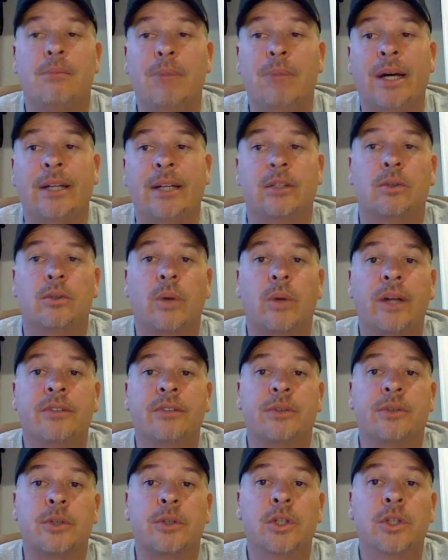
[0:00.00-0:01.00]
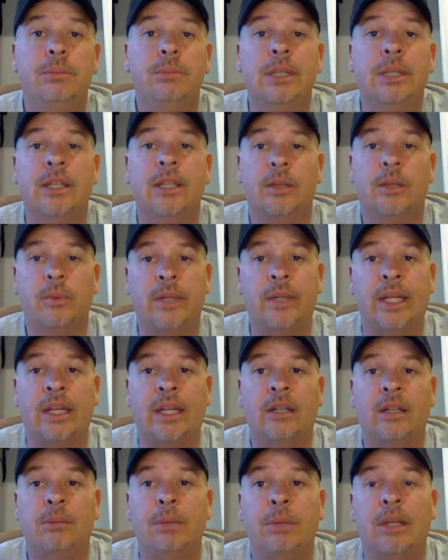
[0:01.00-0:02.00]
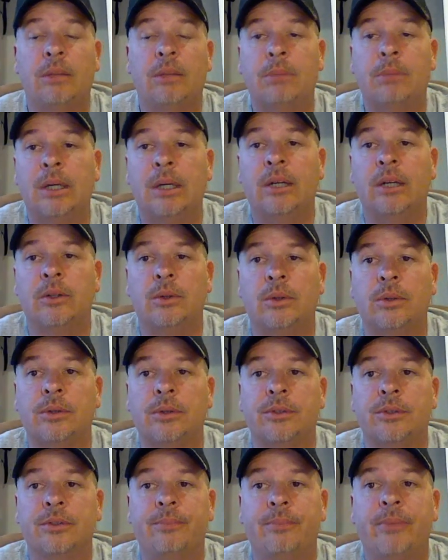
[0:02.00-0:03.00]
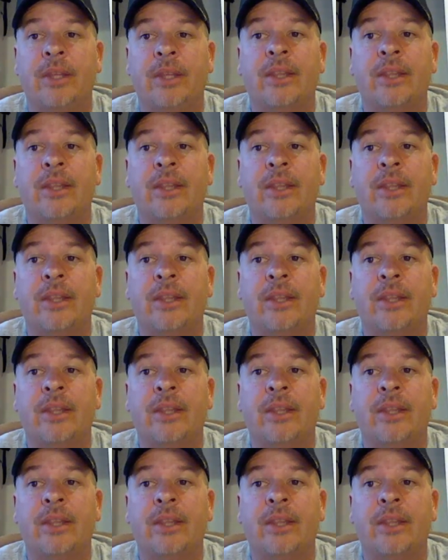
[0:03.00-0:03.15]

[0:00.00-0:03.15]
But Chrysler could be liquidated to pay the bondholders,